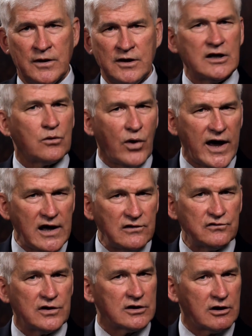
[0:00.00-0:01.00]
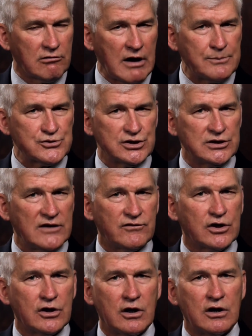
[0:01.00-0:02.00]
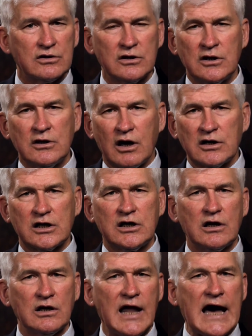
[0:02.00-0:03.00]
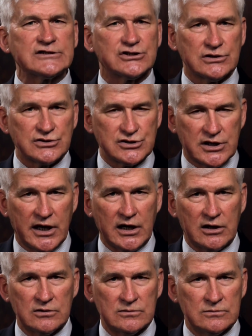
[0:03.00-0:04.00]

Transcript: Yet waste and corruption have occurred on a colossal scale,